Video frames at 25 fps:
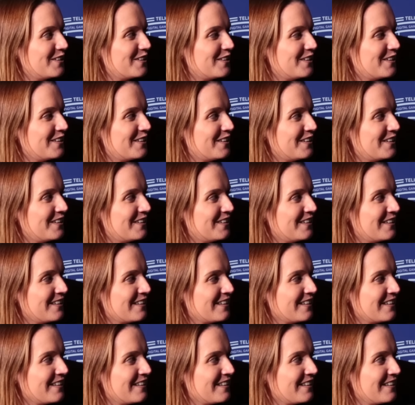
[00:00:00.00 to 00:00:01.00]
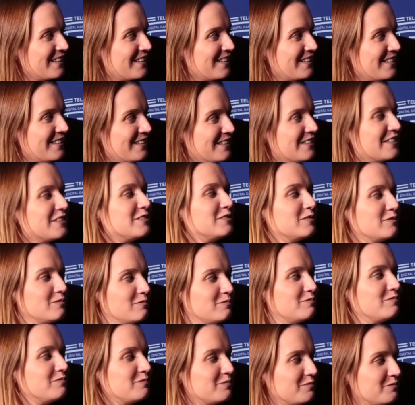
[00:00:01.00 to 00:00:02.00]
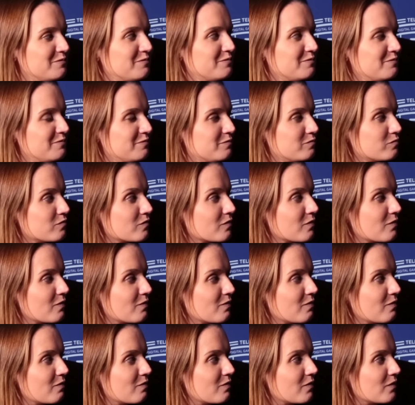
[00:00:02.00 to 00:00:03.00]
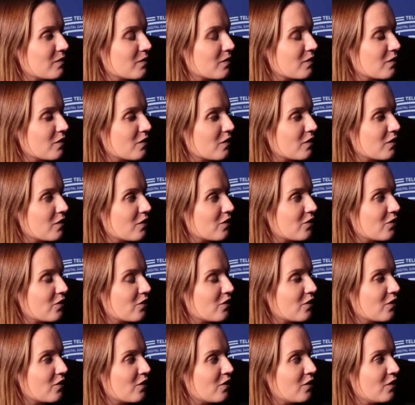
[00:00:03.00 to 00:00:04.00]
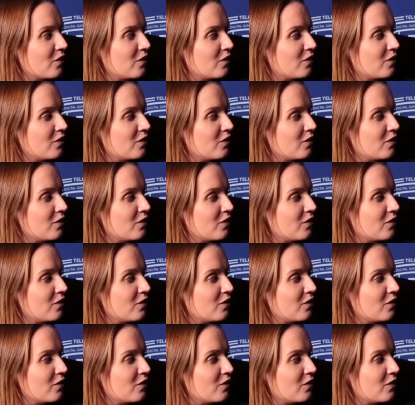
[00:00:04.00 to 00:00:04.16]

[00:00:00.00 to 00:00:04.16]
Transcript: No words are spoken by the person on screen.